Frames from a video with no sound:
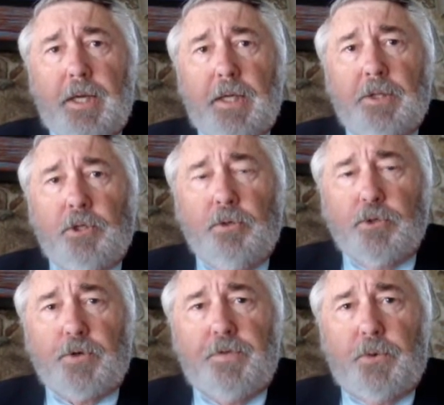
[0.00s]
and the
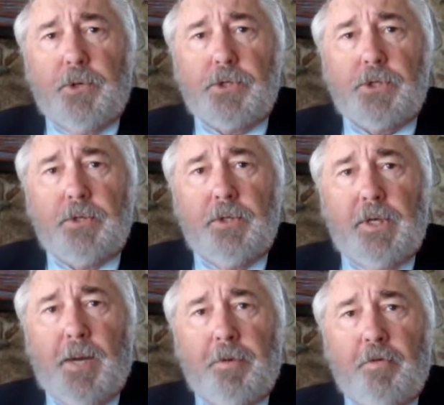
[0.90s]
use of force, the
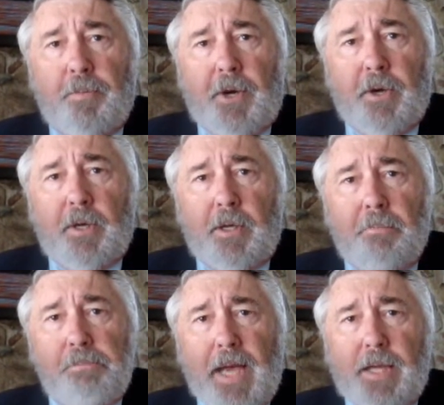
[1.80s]
number of American
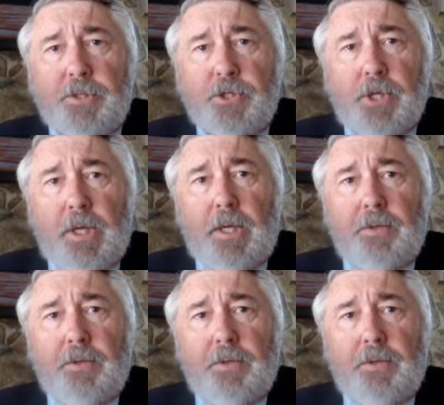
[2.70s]
combatants,